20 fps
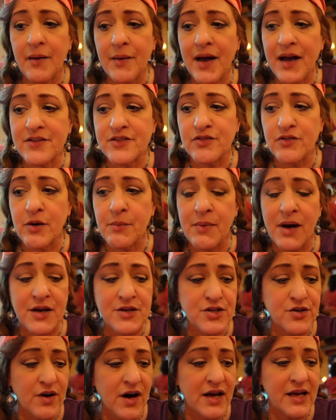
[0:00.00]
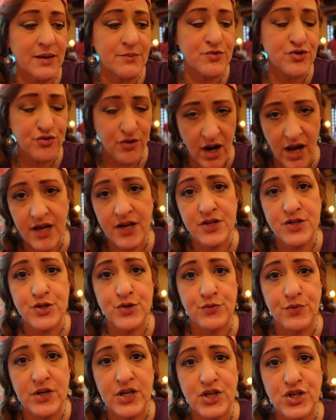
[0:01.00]
As a reminder, I am trying
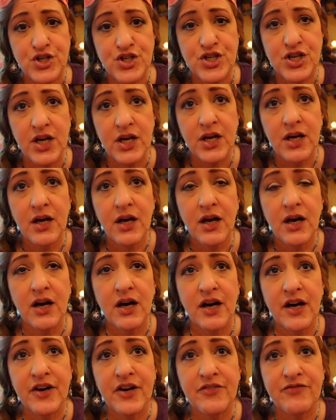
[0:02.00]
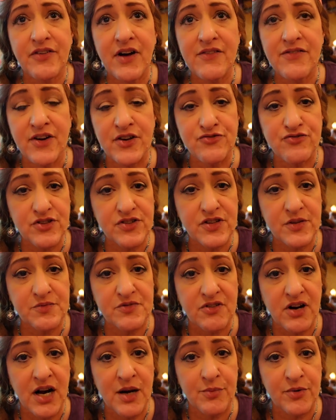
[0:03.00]
to reach 500
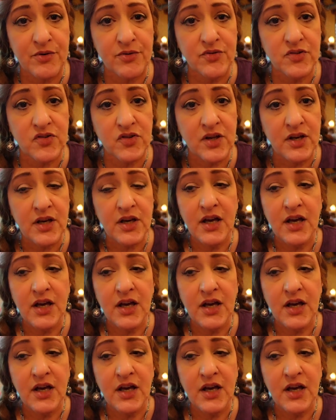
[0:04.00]
subscribers.